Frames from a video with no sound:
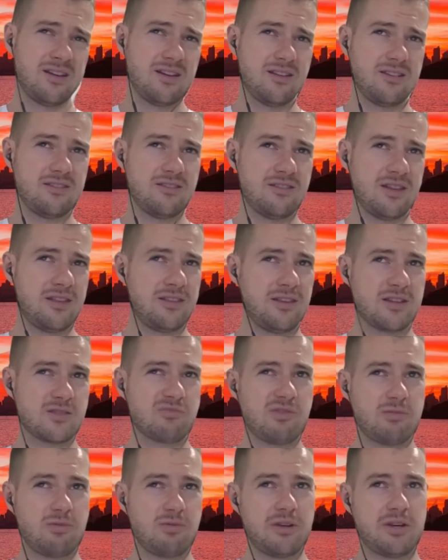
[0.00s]
Mm. Then that's
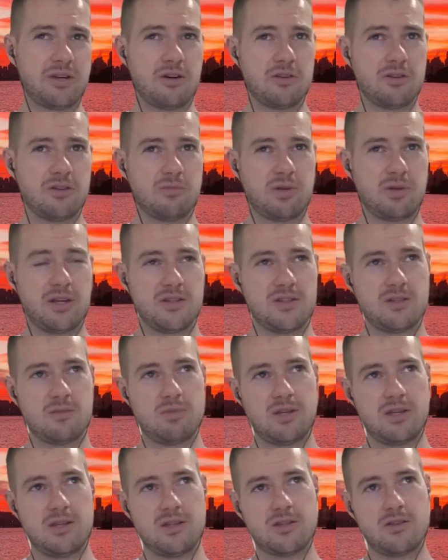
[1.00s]
probably not a good place to
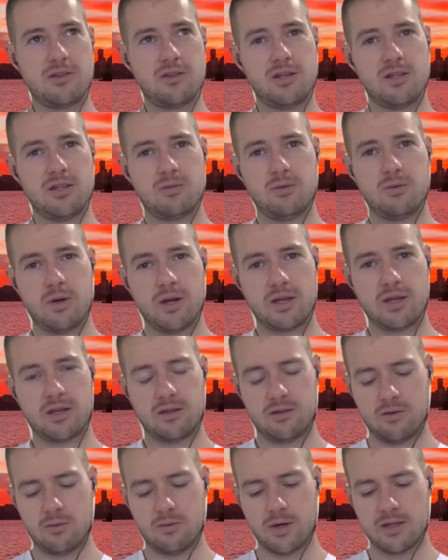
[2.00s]
be. So you need to be
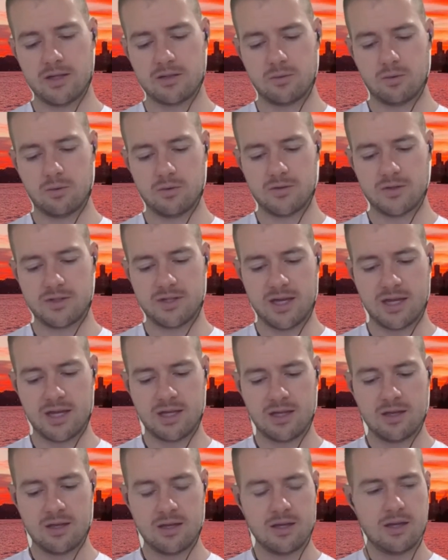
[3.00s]
working your way towards a
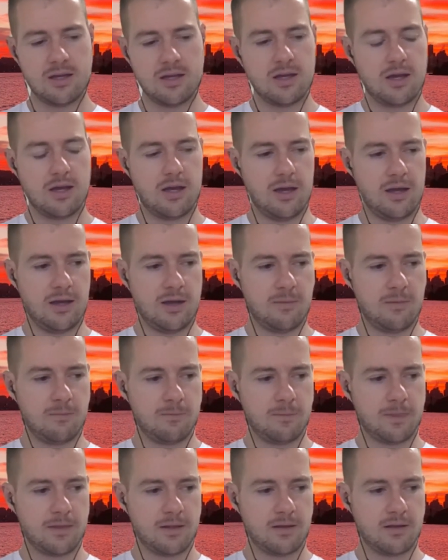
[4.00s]
date.
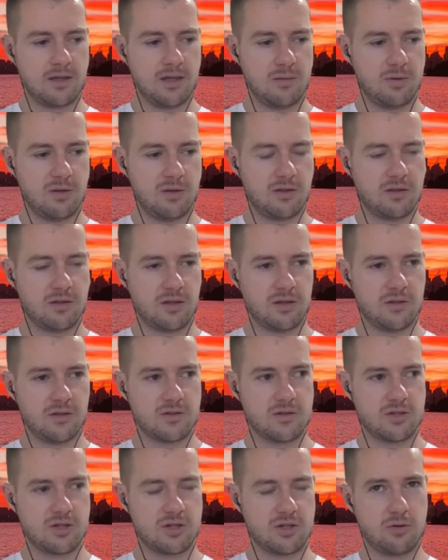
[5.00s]
Um, keeping
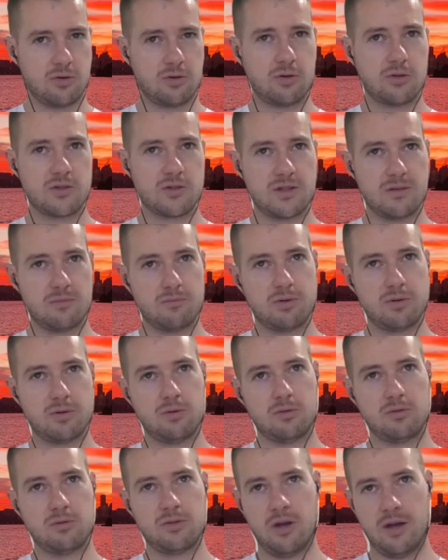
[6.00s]
things short,
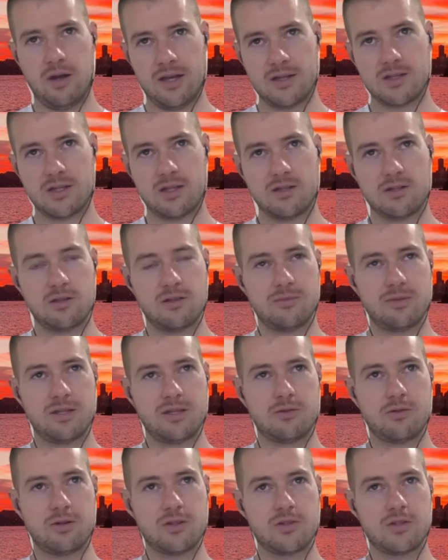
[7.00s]
simple, not asking too many
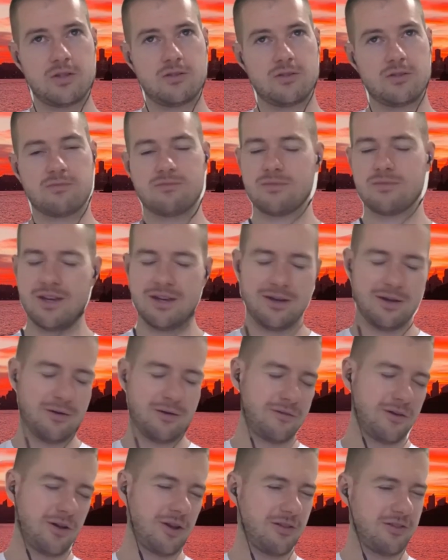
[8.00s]
questions.
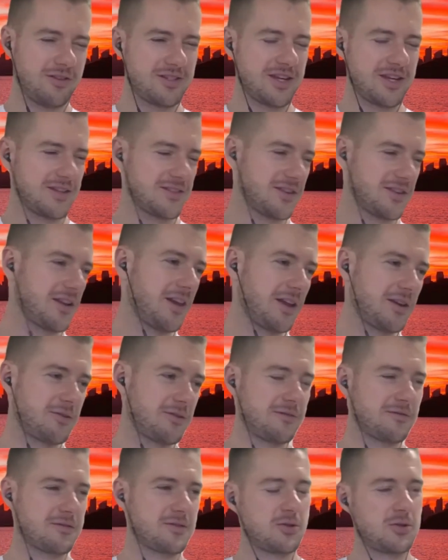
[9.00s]
Follow the texting
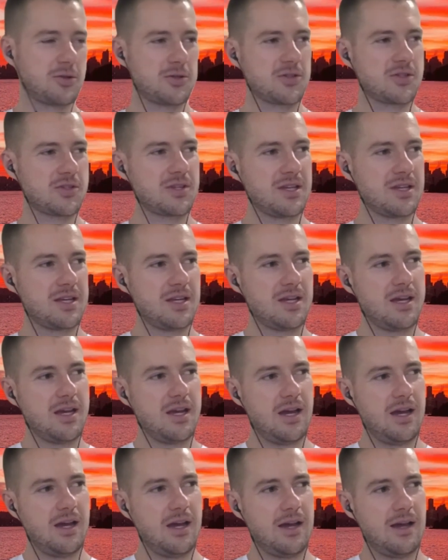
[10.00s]
ladder, of course.
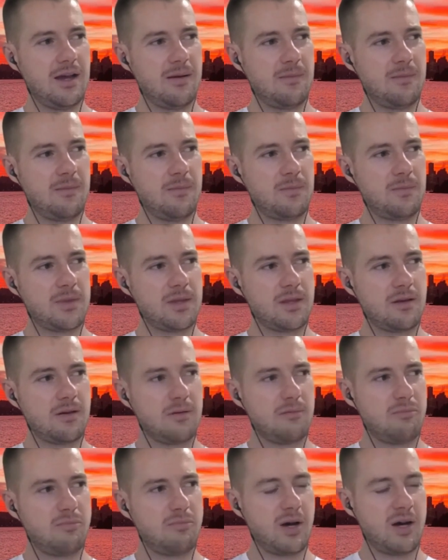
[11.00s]
Um,
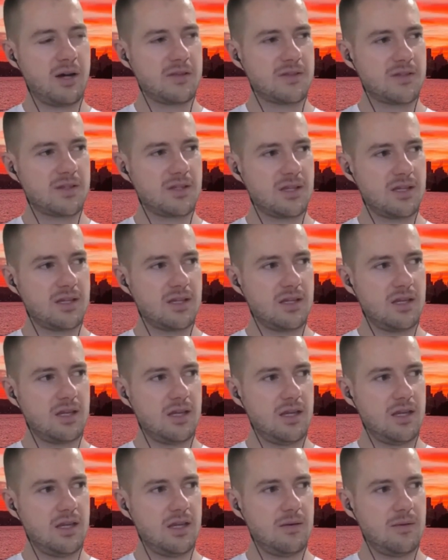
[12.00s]
but
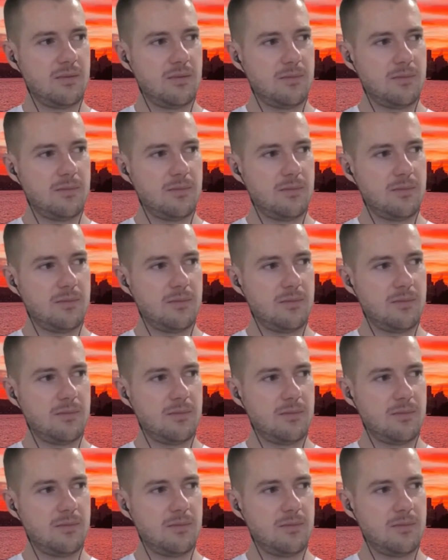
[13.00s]
it,